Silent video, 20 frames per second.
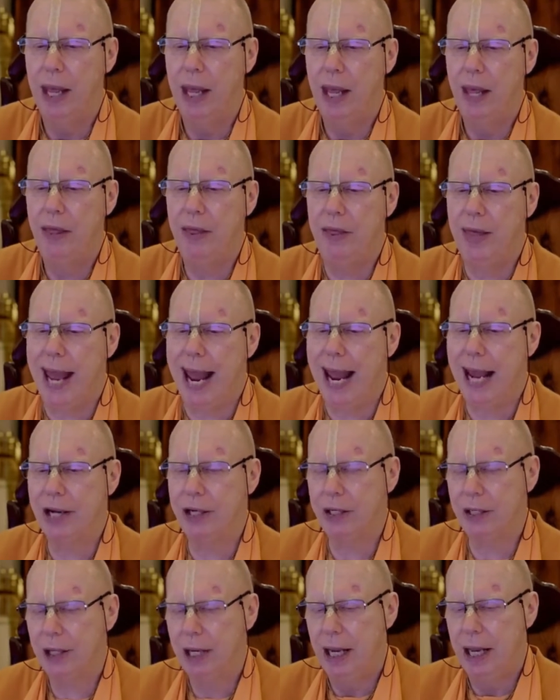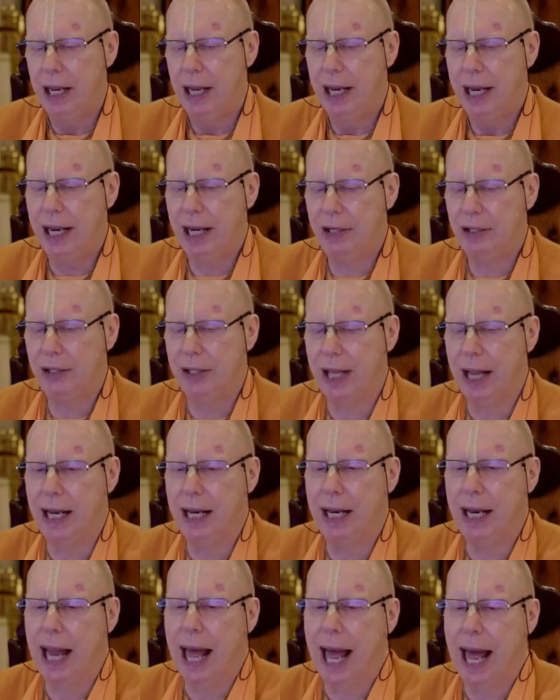that is the
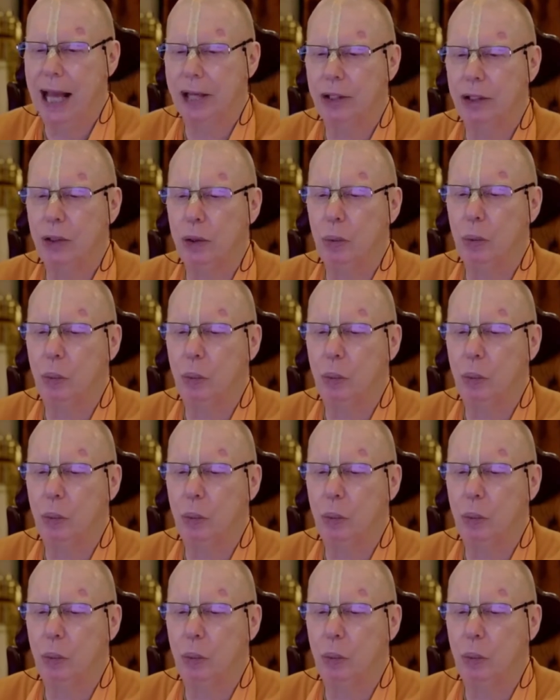last